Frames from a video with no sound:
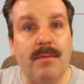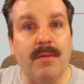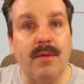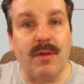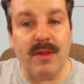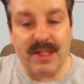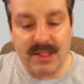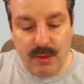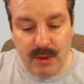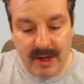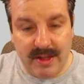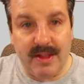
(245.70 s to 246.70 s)
Let's
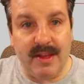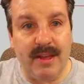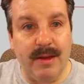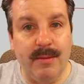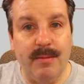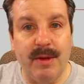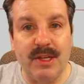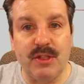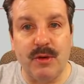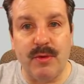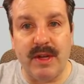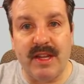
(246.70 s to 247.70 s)
quickly make
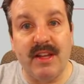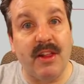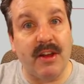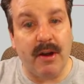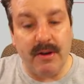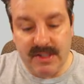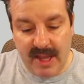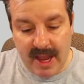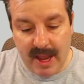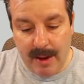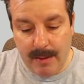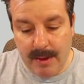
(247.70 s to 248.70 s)
sure we click our
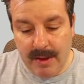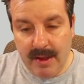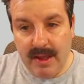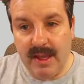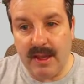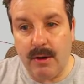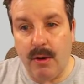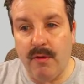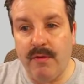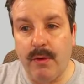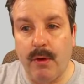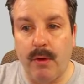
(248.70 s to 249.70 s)
tab, hit O
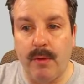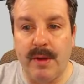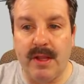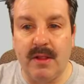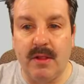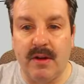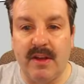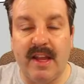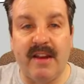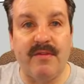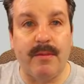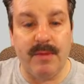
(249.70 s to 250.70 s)
for orbit, look at
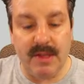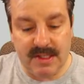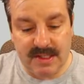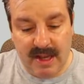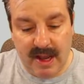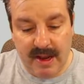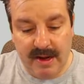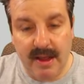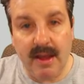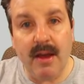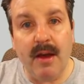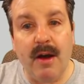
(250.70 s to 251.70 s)
it from this side,
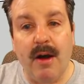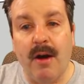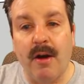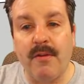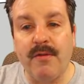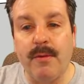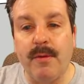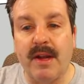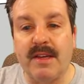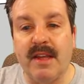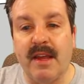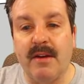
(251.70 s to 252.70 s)
R for
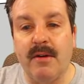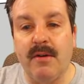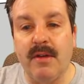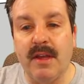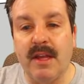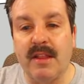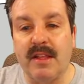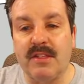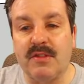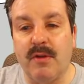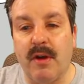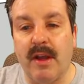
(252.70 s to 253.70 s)
rectangle, and let's
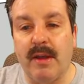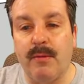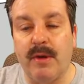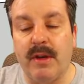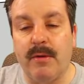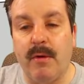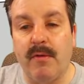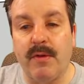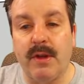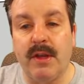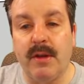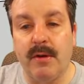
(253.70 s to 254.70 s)
draw a window over
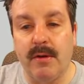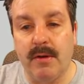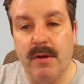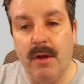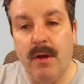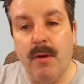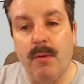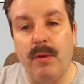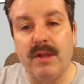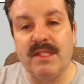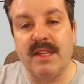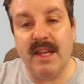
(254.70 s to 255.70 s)
here.
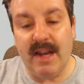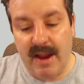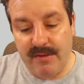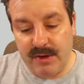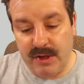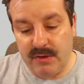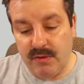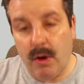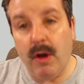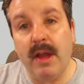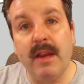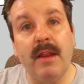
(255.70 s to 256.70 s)
Once again, after you
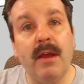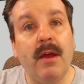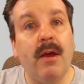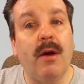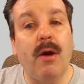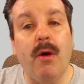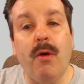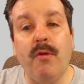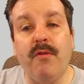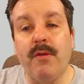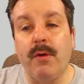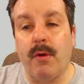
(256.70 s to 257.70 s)
draw it, O
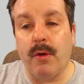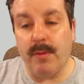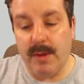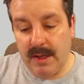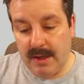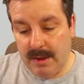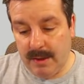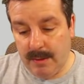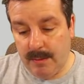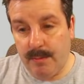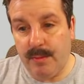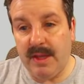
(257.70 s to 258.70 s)
for orbit,
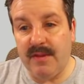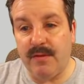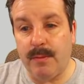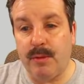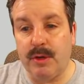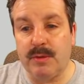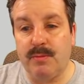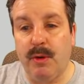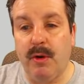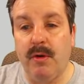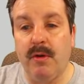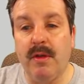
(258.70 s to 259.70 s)
P for push-pull,